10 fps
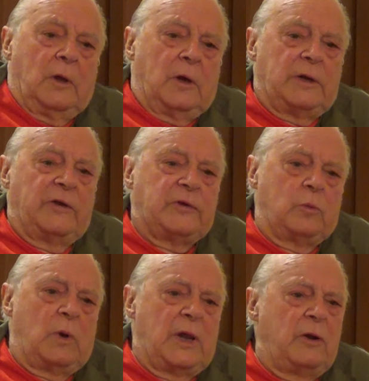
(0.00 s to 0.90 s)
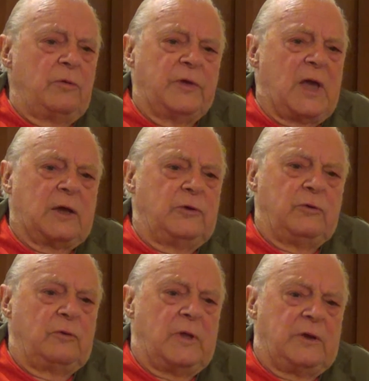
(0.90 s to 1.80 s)
And I said, well, I don't think I could
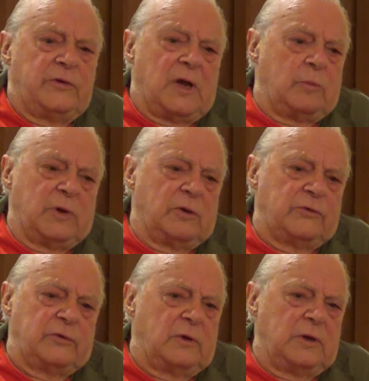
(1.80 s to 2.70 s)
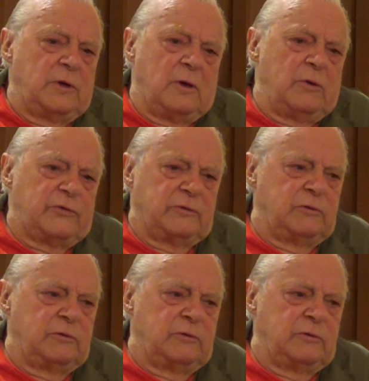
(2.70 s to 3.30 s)
do that, Jack, because, you know, it's